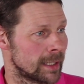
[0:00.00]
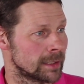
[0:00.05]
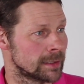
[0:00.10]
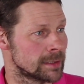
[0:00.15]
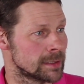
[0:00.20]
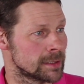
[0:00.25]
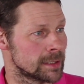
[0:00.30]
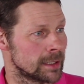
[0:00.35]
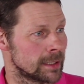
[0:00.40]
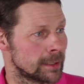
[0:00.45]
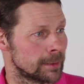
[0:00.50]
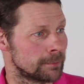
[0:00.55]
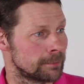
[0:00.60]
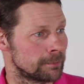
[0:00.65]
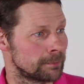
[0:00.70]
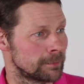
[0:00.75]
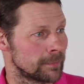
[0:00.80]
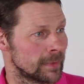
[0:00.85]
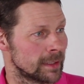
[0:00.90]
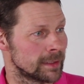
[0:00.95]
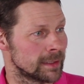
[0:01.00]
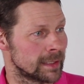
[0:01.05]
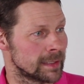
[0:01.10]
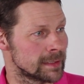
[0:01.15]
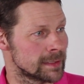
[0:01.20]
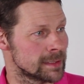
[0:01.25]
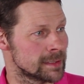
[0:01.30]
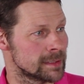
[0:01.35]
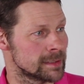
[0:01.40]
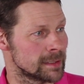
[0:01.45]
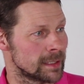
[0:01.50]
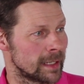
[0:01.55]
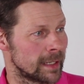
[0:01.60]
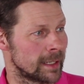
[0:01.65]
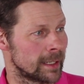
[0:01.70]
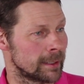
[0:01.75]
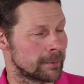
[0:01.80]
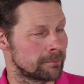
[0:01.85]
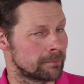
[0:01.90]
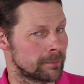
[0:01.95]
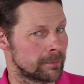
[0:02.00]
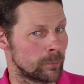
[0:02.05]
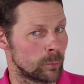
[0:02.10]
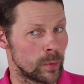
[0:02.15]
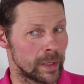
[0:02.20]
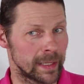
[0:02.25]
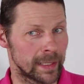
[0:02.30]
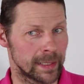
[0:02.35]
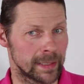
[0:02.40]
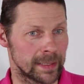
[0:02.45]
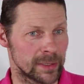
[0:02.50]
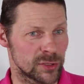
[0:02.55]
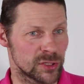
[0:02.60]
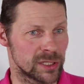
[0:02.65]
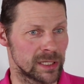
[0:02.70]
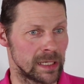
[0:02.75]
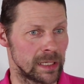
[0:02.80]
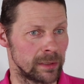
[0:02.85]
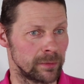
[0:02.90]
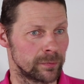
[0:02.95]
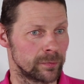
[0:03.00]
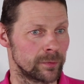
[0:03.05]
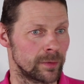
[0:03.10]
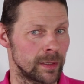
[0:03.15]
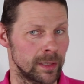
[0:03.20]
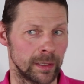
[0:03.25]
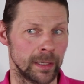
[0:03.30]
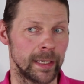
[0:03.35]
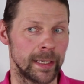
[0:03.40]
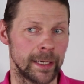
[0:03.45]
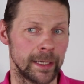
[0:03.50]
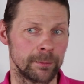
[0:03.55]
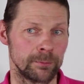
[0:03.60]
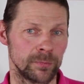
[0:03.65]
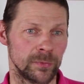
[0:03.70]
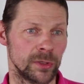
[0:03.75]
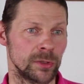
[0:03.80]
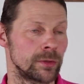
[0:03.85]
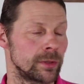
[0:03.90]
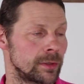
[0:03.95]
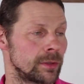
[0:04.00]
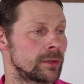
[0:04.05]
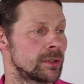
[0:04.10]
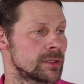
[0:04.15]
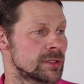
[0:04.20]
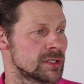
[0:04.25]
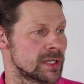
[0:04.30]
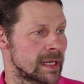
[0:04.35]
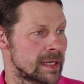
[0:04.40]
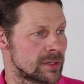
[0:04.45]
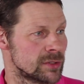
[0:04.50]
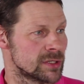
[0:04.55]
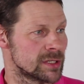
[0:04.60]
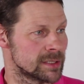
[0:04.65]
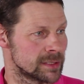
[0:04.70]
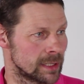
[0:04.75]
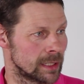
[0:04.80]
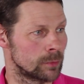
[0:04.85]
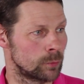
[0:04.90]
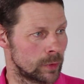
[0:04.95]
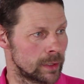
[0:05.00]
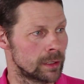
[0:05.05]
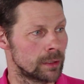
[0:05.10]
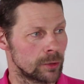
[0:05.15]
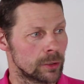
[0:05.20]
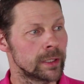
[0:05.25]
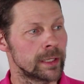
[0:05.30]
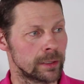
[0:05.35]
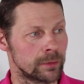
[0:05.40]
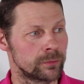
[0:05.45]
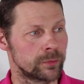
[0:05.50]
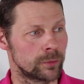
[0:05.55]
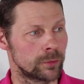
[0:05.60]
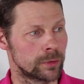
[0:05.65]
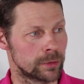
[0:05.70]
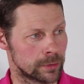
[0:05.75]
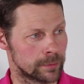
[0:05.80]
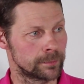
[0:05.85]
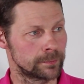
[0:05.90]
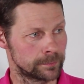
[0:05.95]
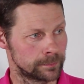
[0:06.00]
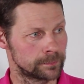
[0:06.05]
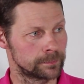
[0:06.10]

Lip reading: and that we can achieve the changes that we're looking for.